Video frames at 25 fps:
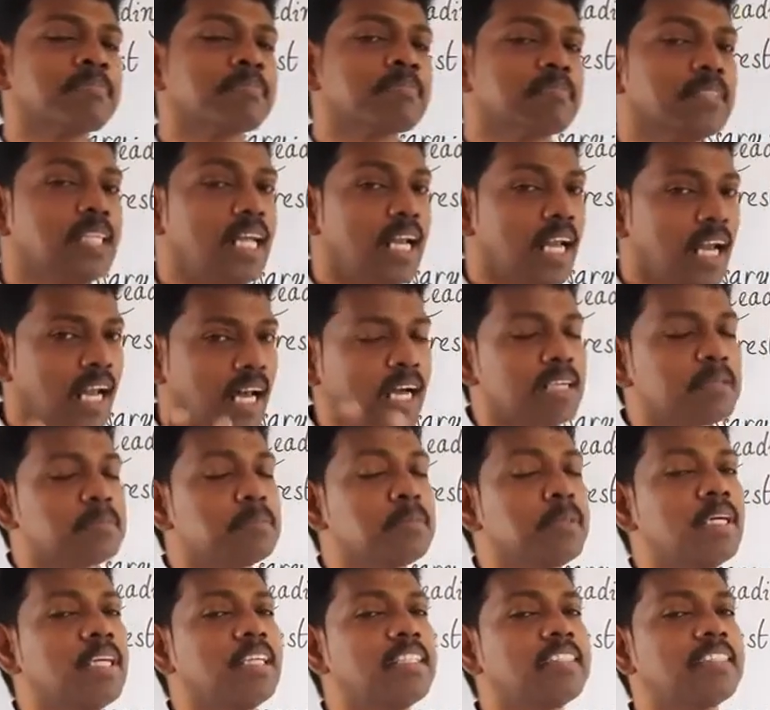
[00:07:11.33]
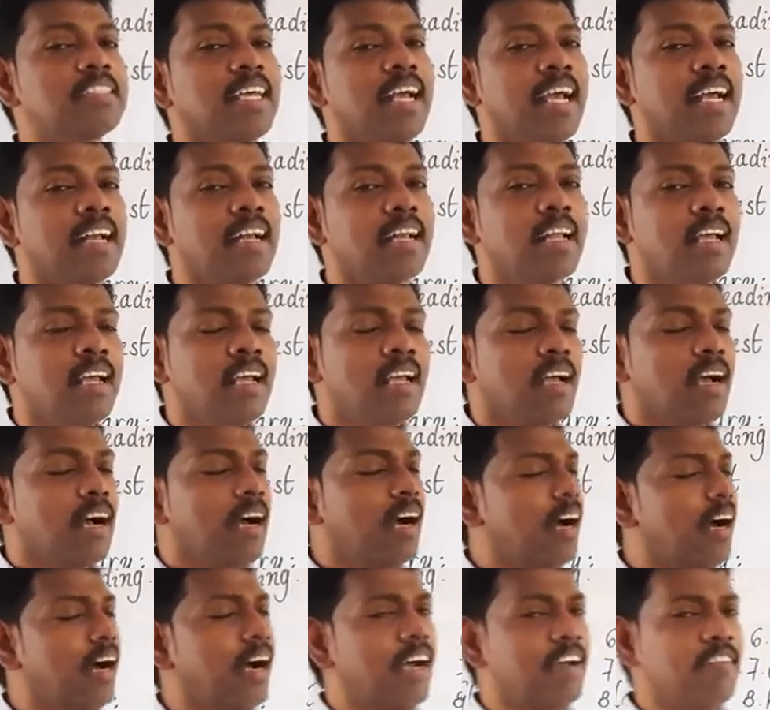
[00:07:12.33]
The lark bird said,
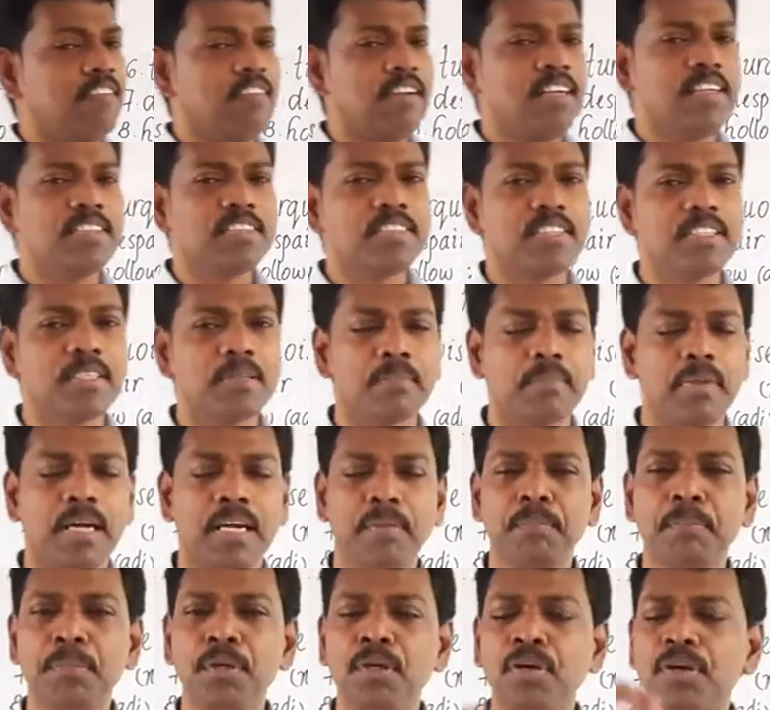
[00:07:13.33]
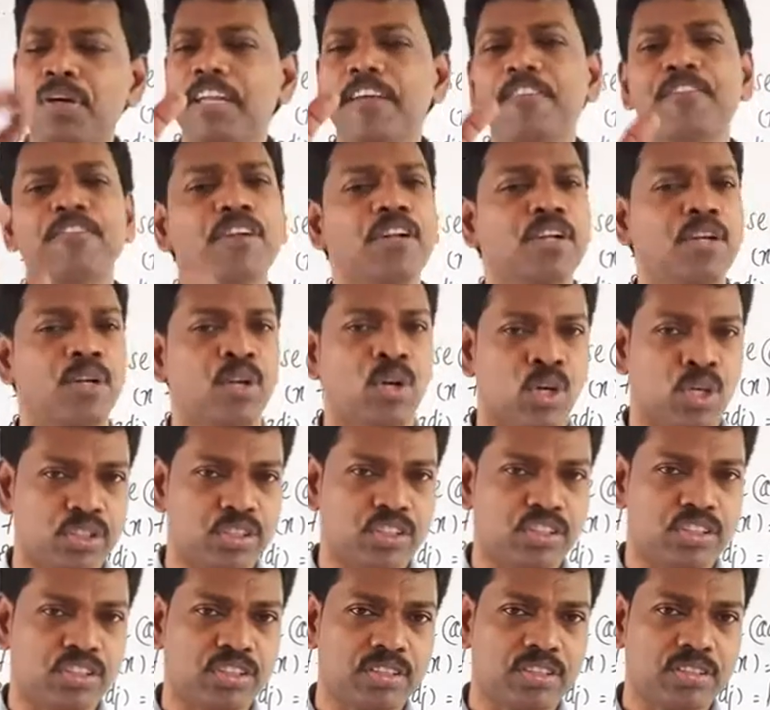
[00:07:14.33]
I will sing my beautiful
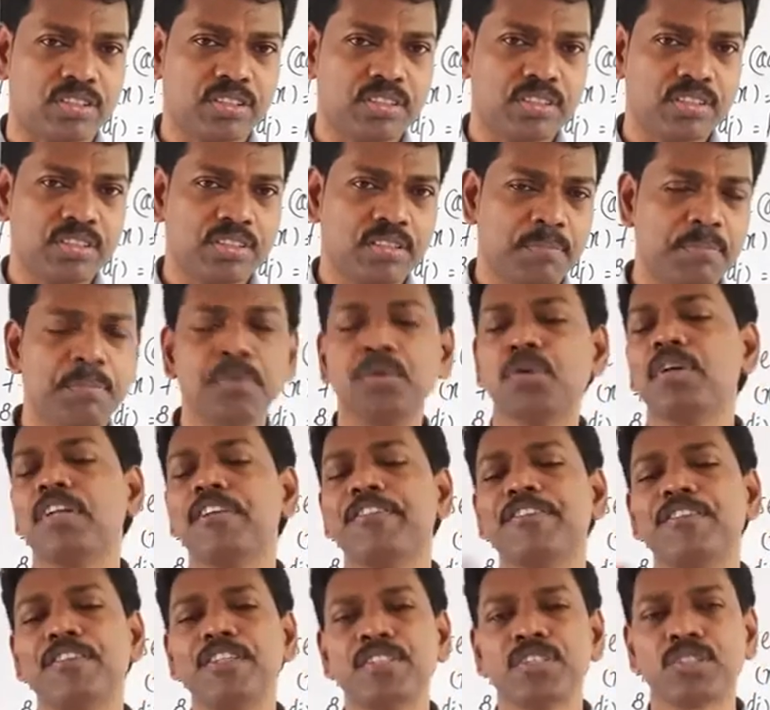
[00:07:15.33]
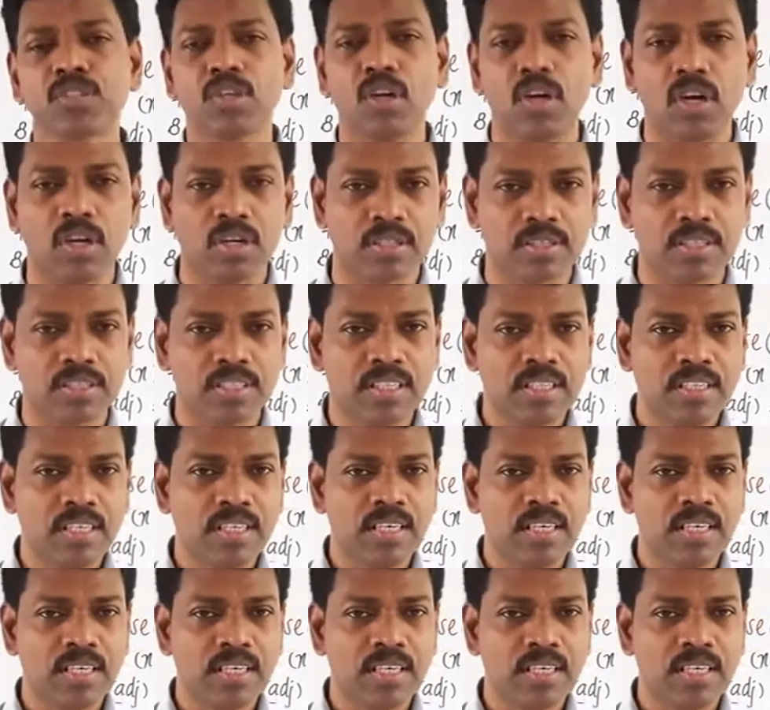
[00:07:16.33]
notes, beautiful song.